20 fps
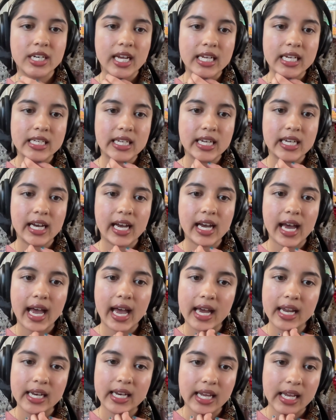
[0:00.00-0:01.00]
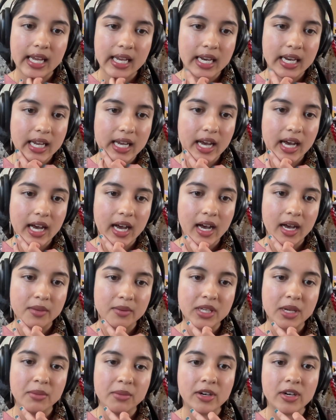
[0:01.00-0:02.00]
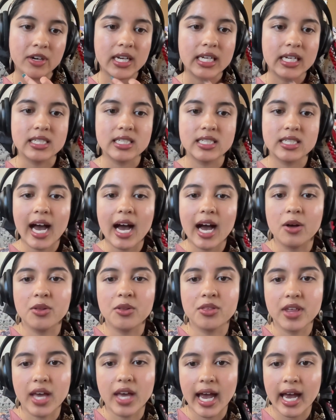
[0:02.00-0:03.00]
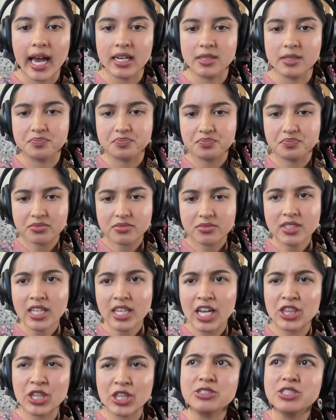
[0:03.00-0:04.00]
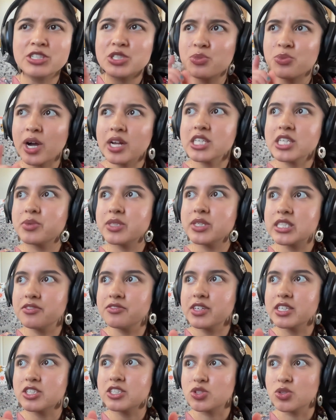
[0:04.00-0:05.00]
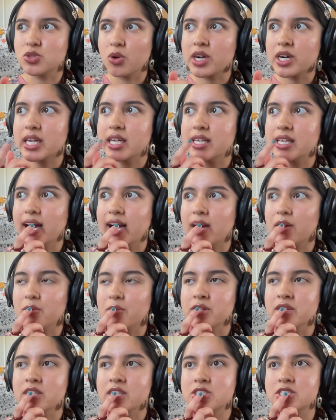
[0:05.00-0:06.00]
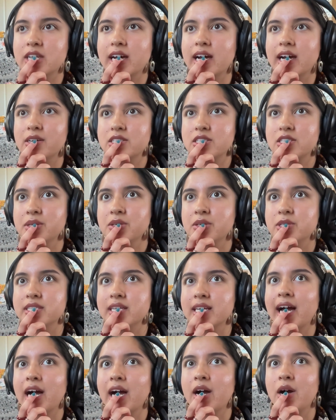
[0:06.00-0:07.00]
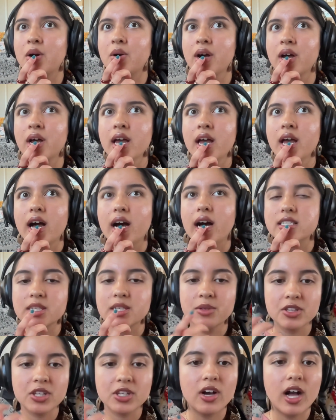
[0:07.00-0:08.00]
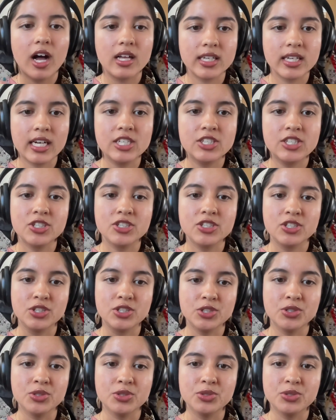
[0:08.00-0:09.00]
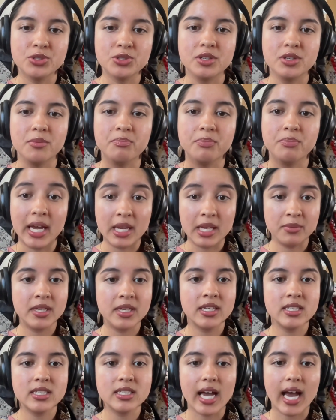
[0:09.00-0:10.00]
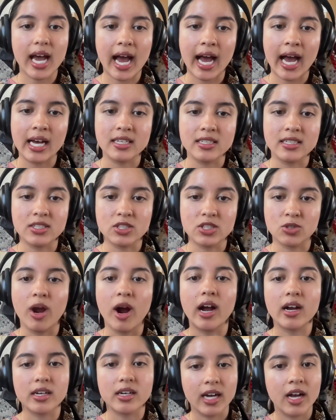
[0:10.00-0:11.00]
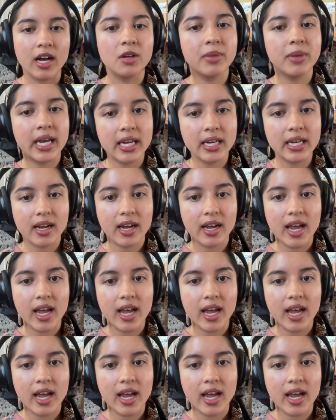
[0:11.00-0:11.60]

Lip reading: India and in the American South. And there's this one specific story that really stood out to me was how some of the colonizers used babies as crocodile bait.